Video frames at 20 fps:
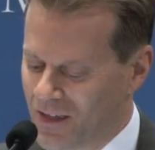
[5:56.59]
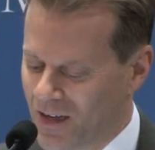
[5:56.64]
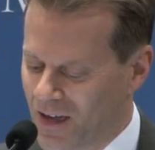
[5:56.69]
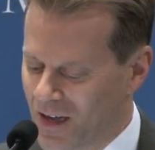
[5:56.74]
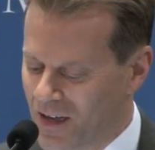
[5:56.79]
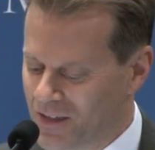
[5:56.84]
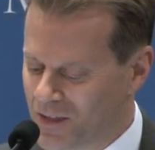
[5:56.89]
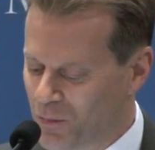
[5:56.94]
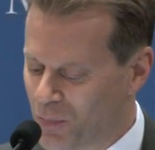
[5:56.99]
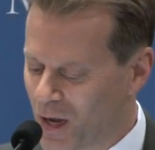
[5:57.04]

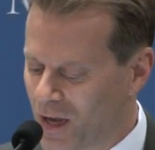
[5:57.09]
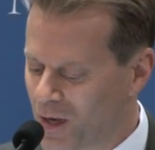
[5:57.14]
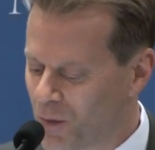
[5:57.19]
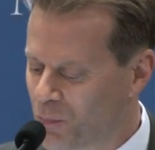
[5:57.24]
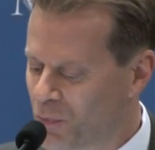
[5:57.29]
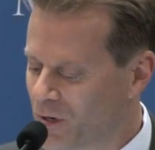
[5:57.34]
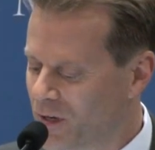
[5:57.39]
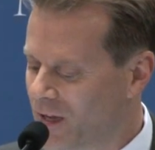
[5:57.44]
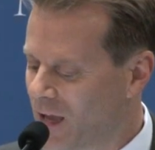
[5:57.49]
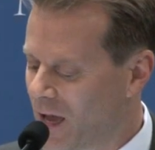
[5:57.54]
To paint
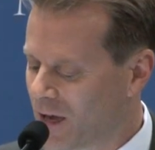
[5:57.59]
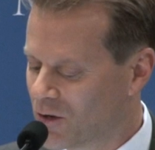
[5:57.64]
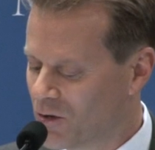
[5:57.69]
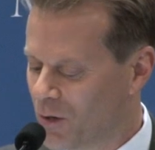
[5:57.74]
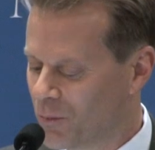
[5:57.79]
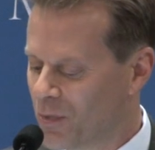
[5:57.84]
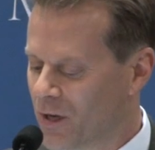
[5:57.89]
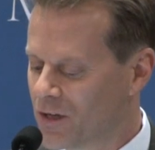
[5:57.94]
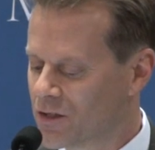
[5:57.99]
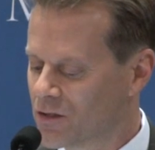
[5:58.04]
a pretty
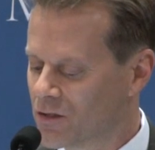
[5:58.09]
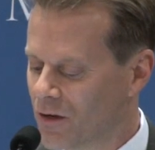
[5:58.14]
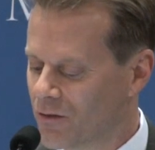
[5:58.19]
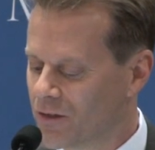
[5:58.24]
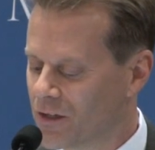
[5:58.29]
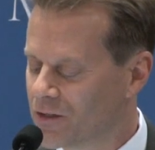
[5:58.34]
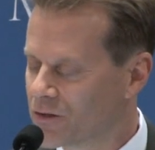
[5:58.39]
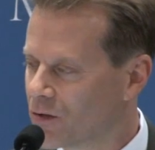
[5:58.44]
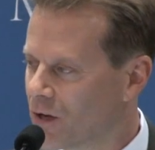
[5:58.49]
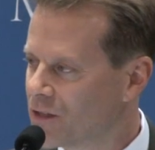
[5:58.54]
accurate picture
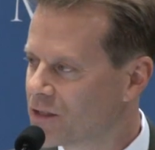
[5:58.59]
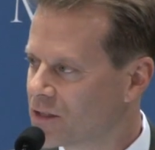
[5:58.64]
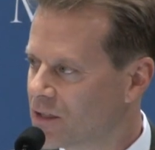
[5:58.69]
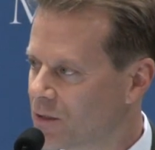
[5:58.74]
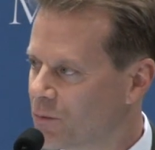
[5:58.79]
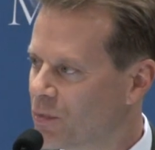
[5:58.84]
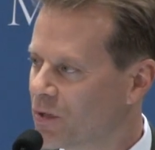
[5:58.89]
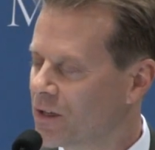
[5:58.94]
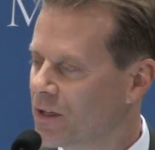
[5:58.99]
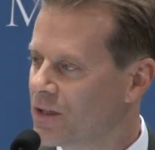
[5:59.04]
of the
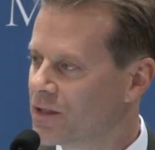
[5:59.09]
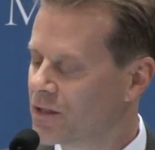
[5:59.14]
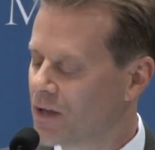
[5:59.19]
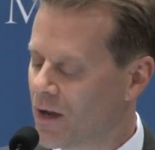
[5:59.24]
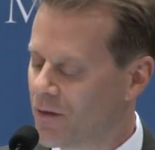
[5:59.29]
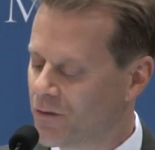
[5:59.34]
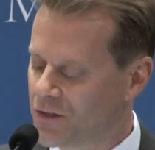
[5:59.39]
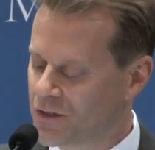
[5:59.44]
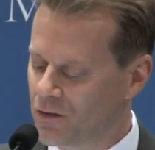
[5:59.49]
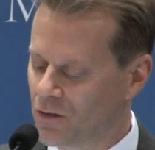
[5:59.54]
trusted police
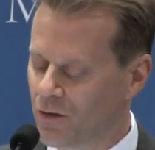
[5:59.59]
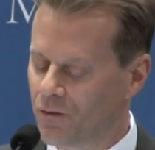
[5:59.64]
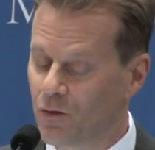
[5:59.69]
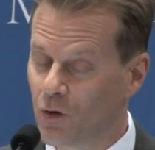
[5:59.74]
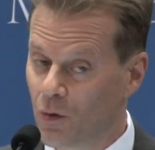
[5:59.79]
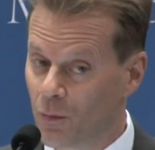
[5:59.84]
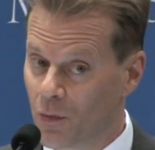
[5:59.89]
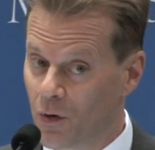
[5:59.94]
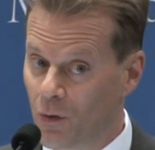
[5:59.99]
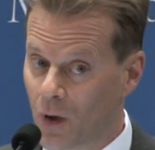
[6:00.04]
officer of
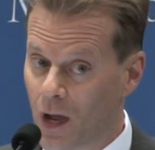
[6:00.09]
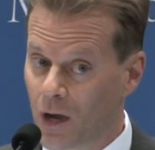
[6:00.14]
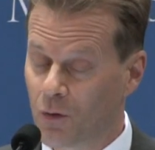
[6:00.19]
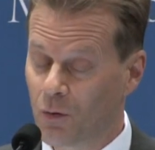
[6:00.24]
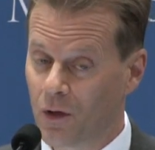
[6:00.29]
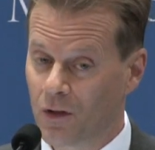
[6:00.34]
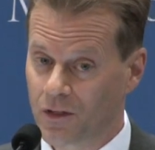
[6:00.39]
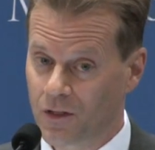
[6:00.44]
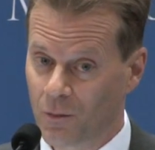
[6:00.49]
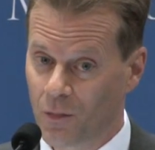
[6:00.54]
Norman
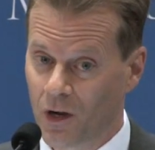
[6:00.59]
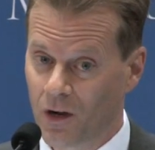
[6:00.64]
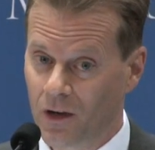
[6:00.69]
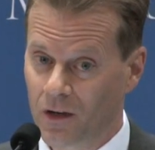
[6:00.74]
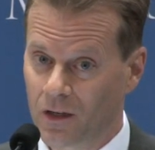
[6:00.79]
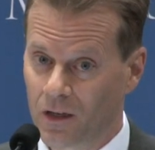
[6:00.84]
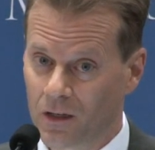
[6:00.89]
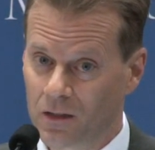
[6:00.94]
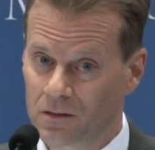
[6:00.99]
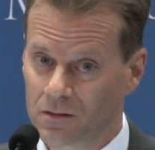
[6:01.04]
Rockwell's
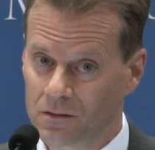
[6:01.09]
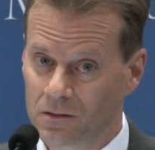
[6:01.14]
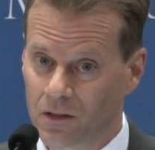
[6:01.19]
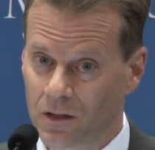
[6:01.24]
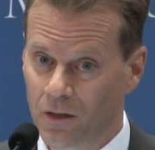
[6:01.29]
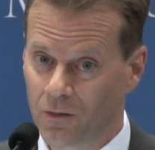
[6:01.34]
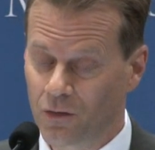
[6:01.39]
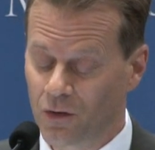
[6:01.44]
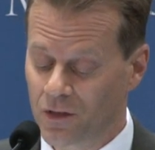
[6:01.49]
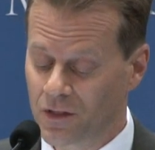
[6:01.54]
America
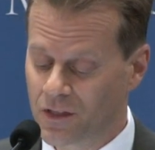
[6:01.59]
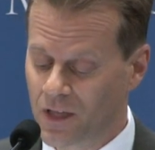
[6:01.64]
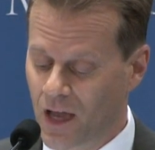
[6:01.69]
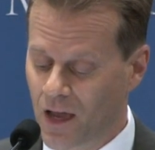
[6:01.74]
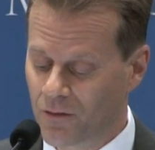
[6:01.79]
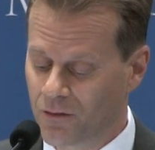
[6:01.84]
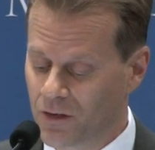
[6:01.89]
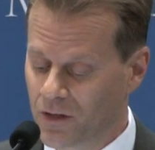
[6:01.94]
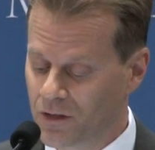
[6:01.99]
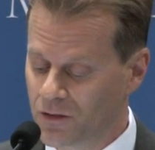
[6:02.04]
in the first
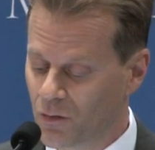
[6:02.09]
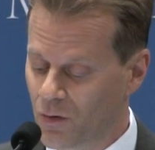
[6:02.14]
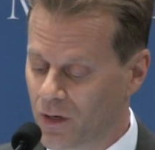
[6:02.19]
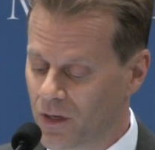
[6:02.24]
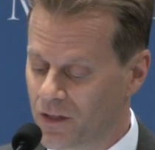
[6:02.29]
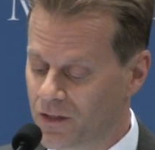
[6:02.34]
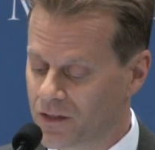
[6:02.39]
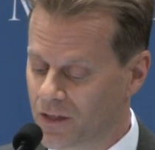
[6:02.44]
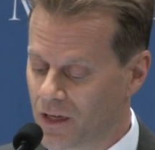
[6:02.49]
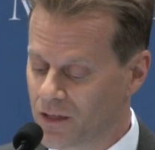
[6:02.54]
half of the 20th